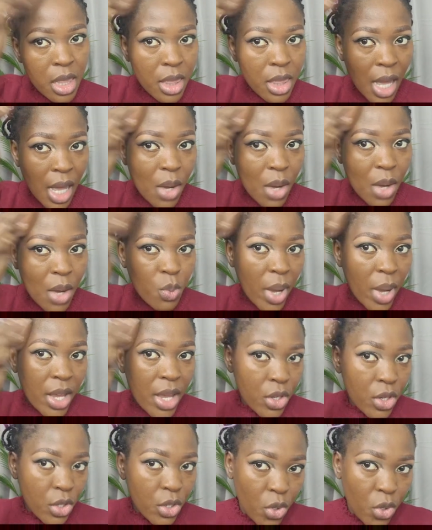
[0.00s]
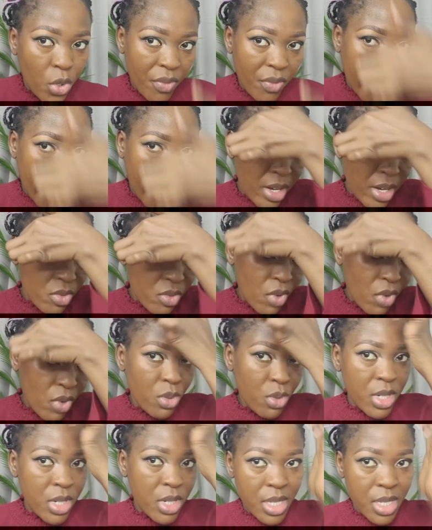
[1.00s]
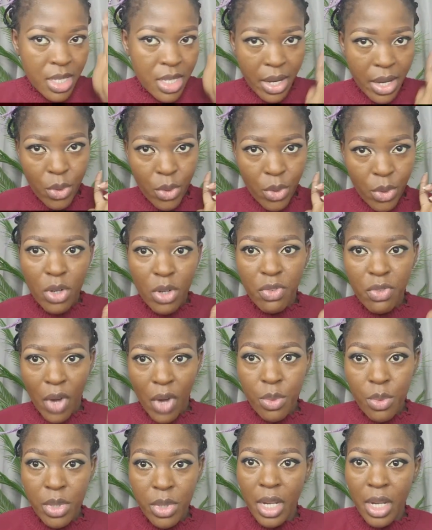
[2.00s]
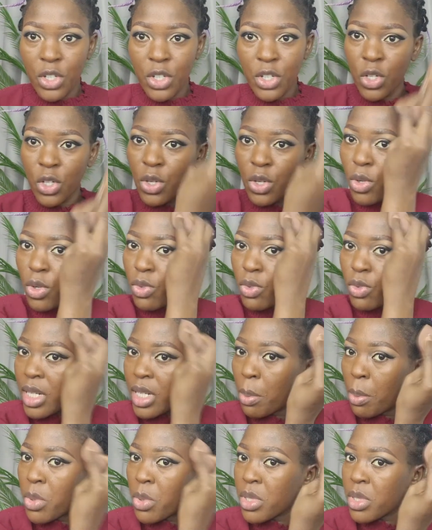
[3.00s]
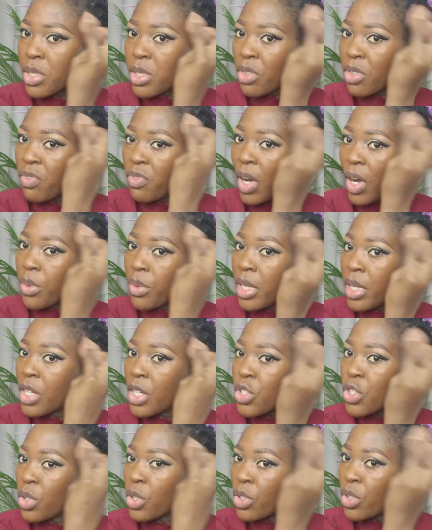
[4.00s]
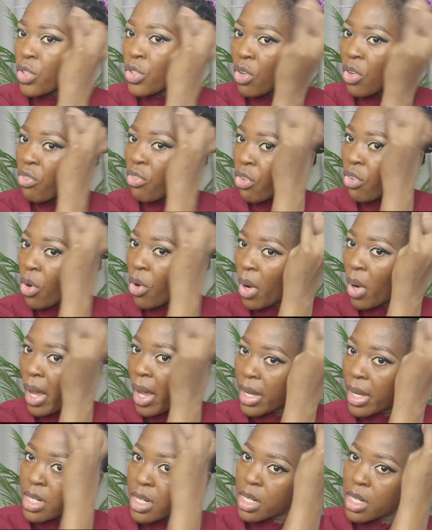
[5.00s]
That way you don't have any round circle of foundation or deposit of foundation on your forehead.